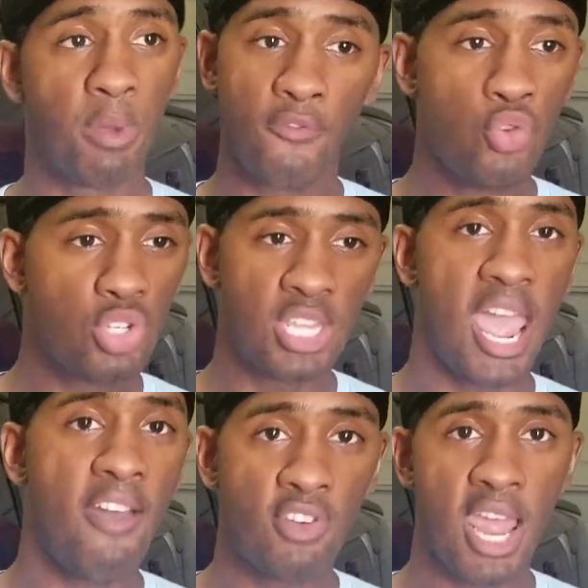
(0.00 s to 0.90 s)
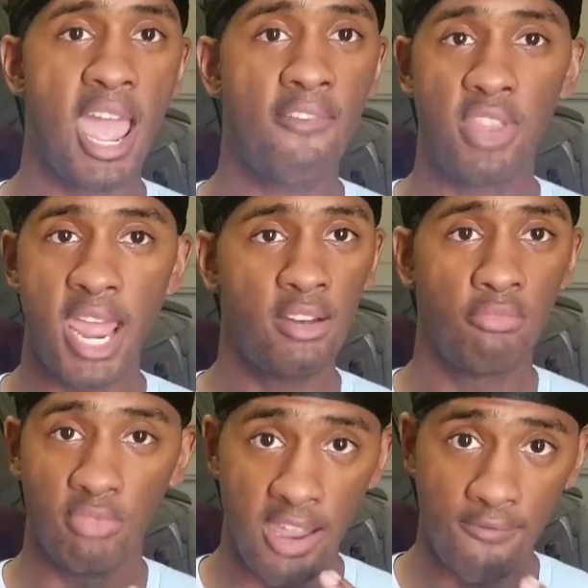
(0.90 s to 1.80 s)
But if you just have to have
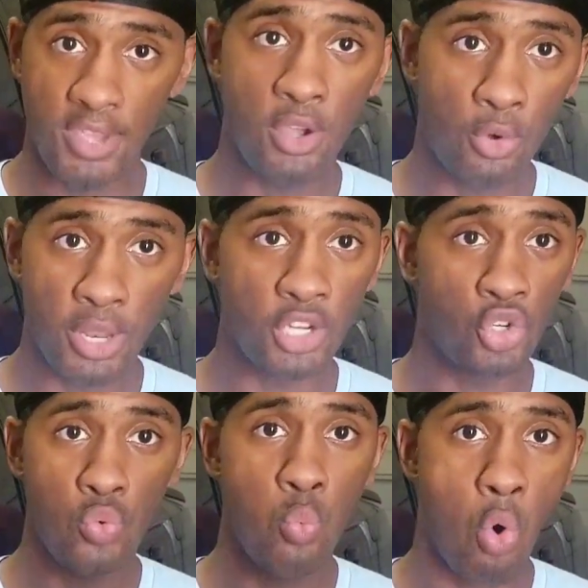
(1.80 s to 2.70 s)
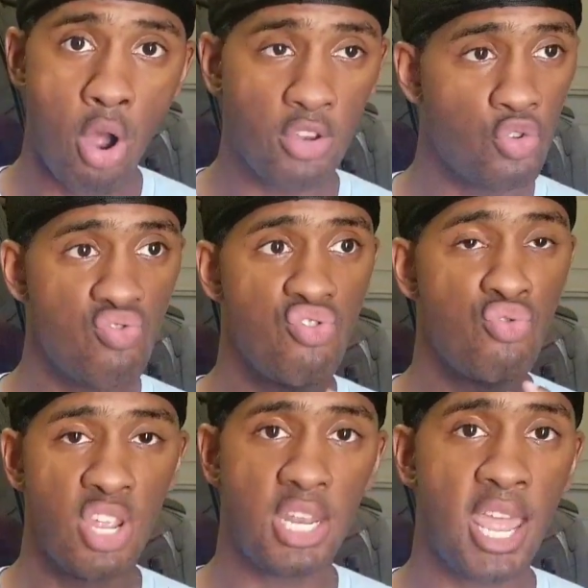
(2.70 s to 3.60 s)
that vehicle that you want, you
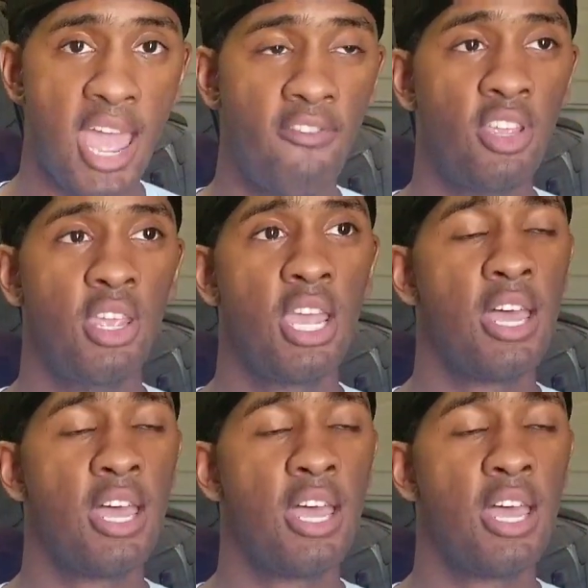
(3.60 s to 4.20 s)
need to have it,